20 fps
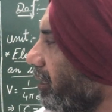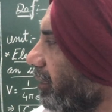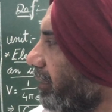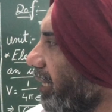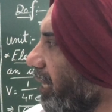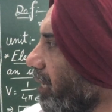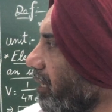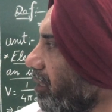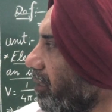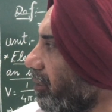
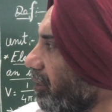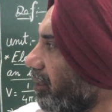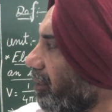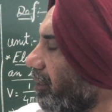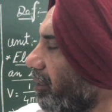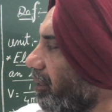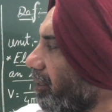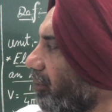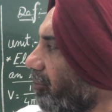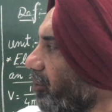Then
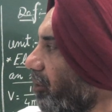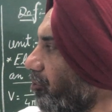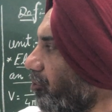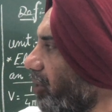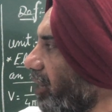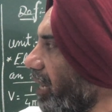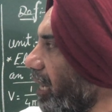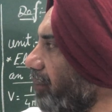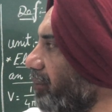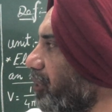we have to
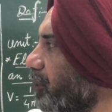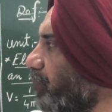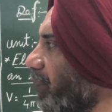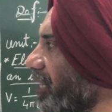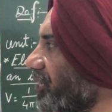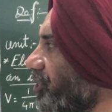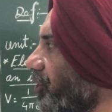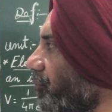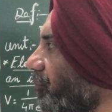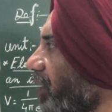derive
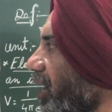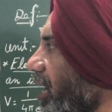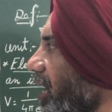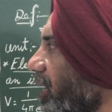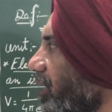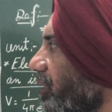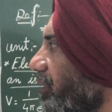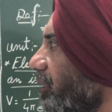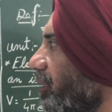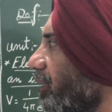expression for
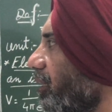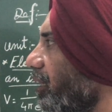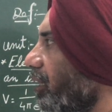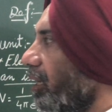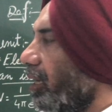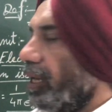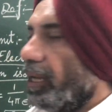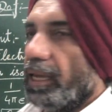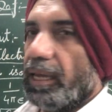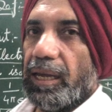
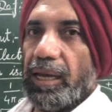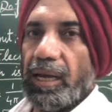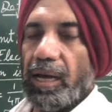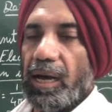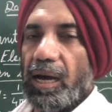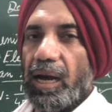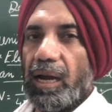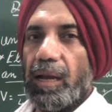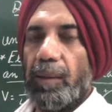a